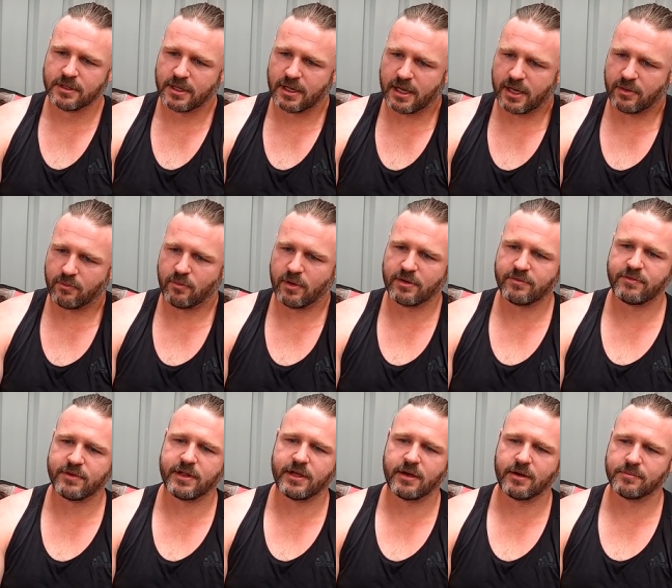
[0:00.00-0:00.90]
Uh, one
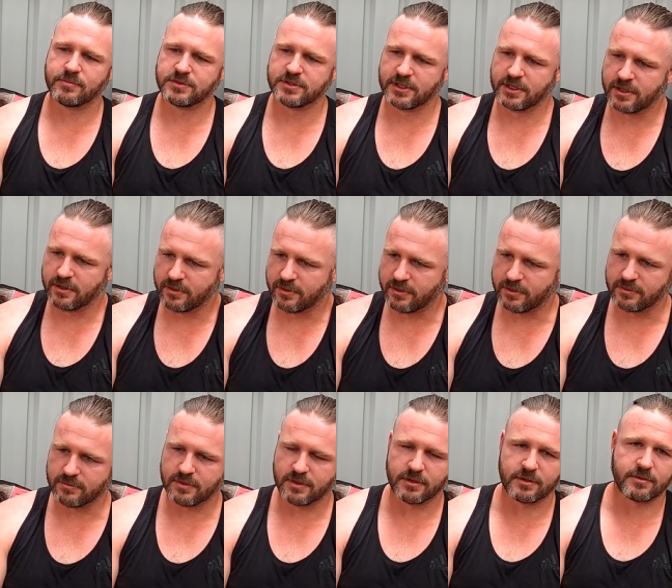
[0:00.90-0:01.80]
video in particular,
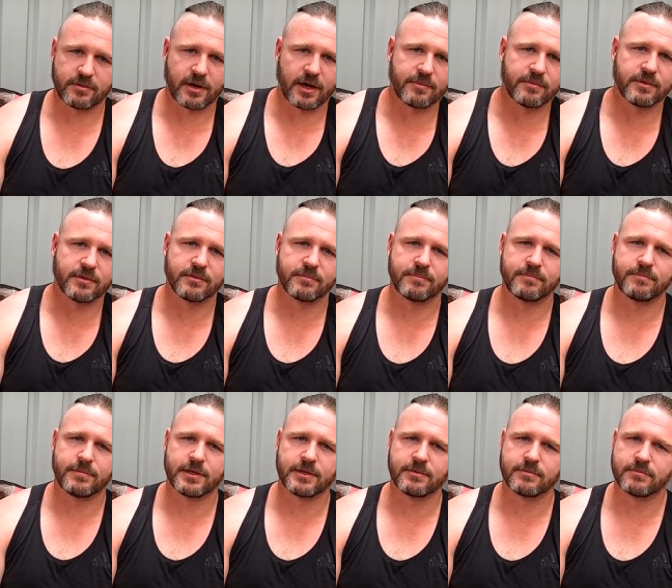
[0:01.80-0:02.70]
I've nearly grabbed a
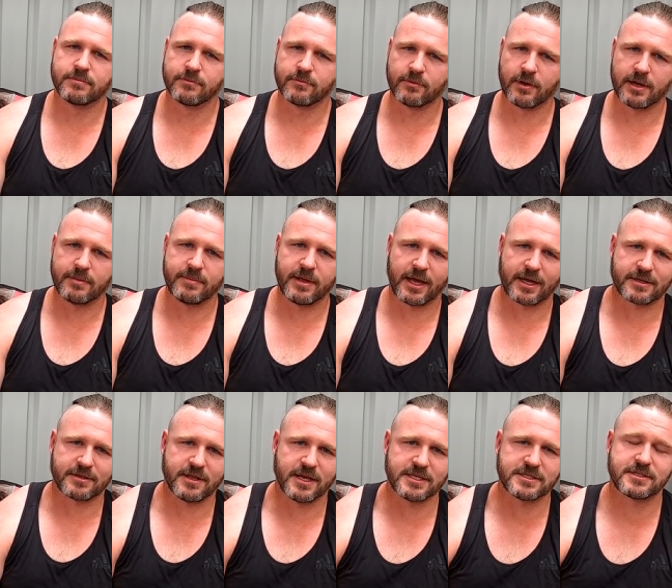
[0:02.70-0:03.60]
big
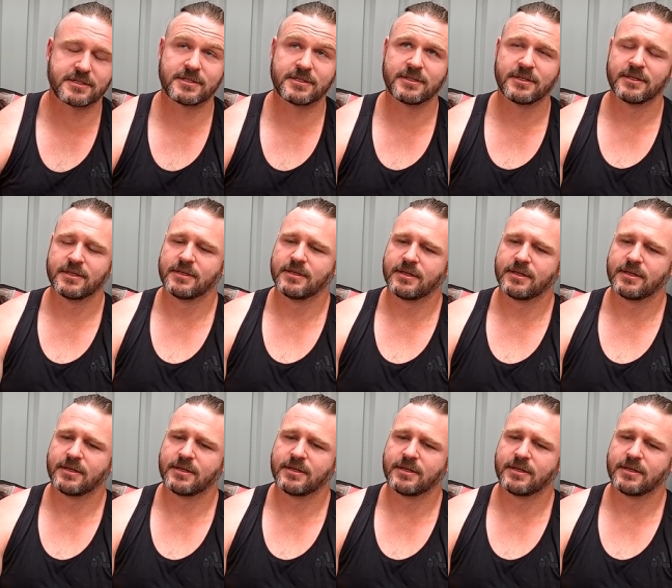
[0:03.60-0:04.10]
redback nest.